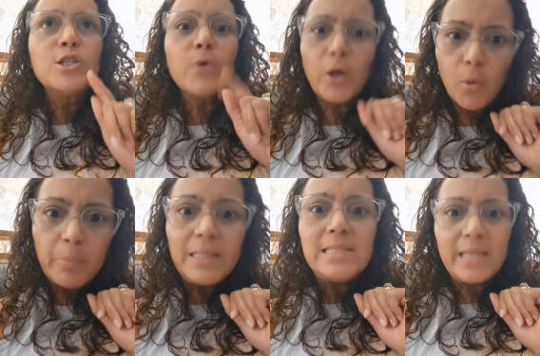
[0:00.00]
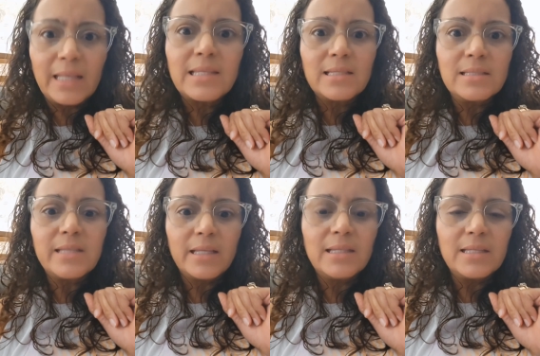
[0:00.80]
So a complete
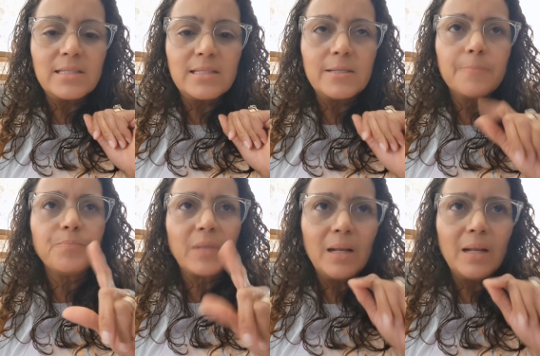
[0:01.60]
sentence,